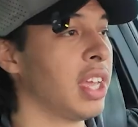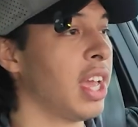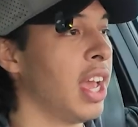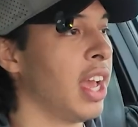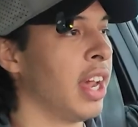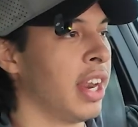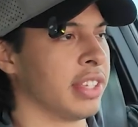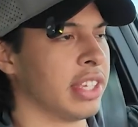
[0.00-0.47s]

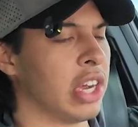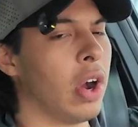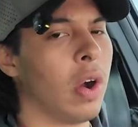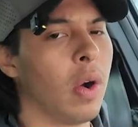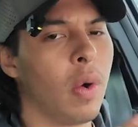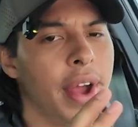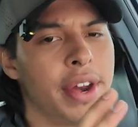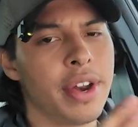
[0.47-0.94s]
And it's like,
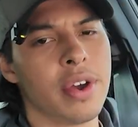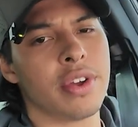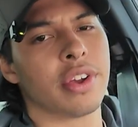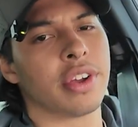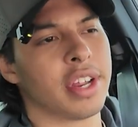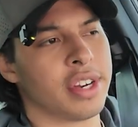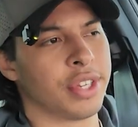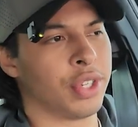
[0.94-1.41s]
oh, I know
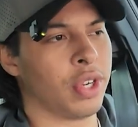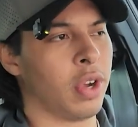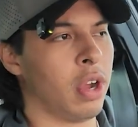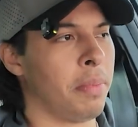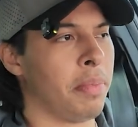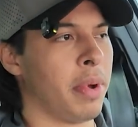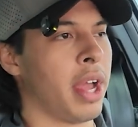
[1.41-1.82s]
you're going to show up.